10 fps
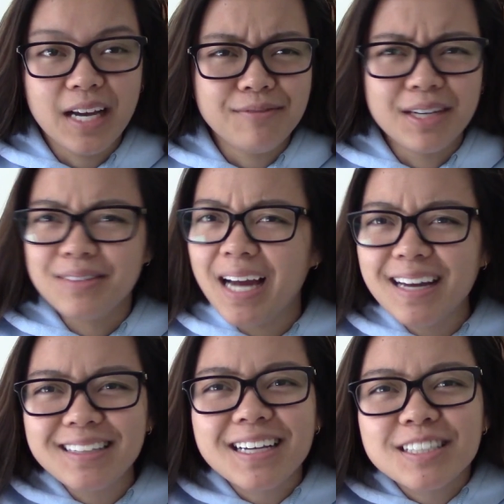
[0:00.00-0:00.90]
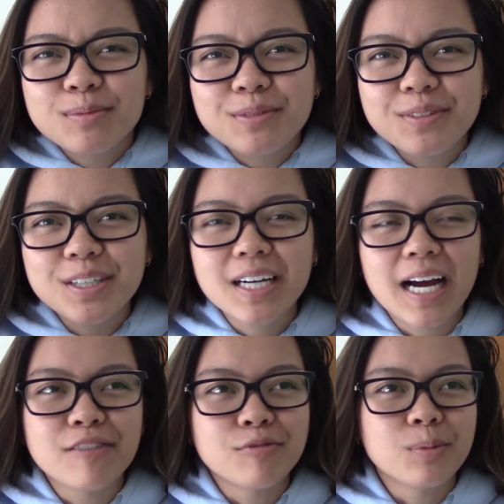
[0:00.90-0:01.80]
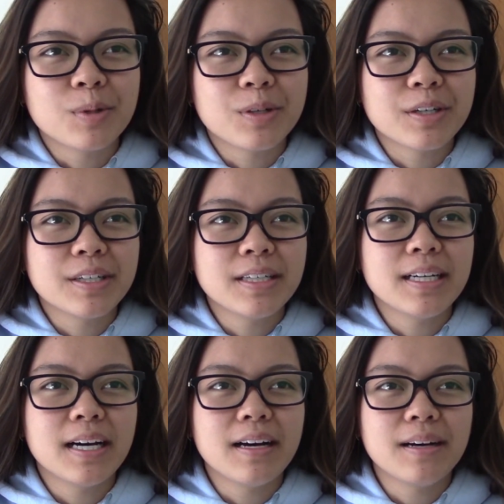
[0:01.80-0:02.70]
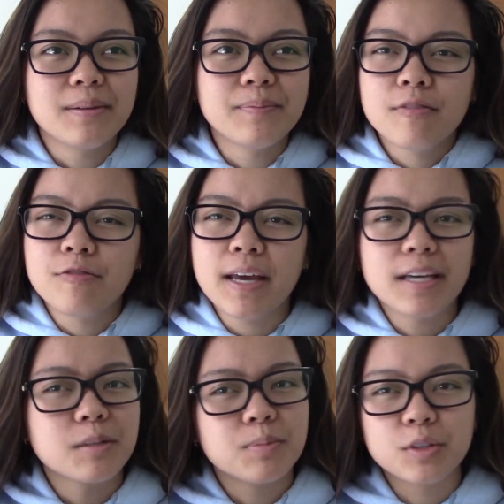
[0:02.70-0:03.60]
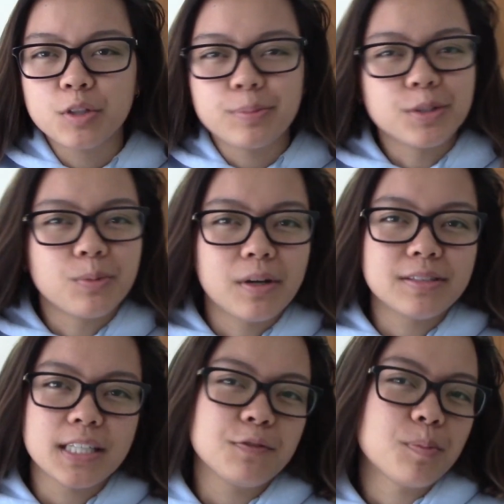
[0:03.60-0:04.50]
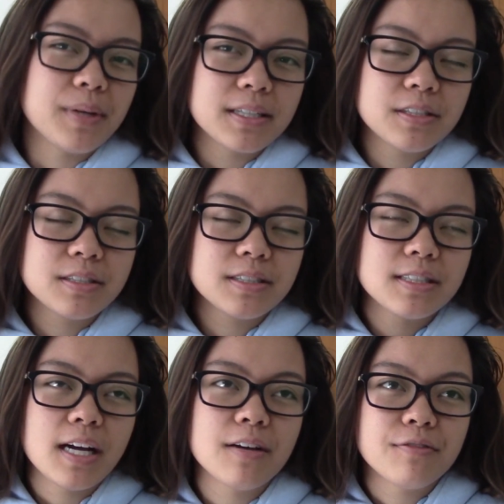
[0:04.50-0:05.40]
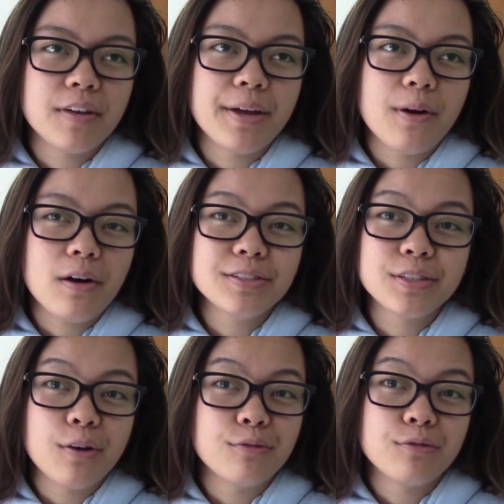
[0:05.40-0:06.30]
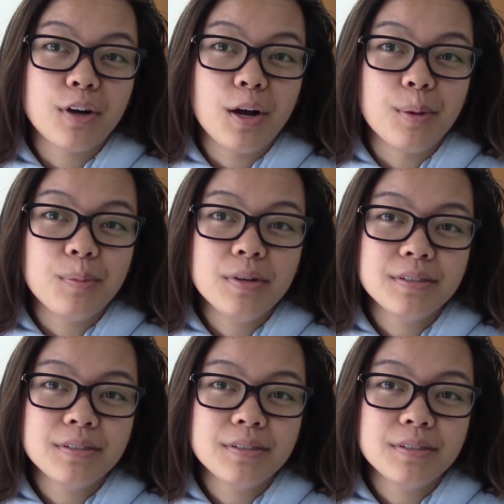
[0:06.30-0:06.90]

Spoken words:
I've never had glasses before. I've worn fake prescription ones, like for pictures and stuff, and also from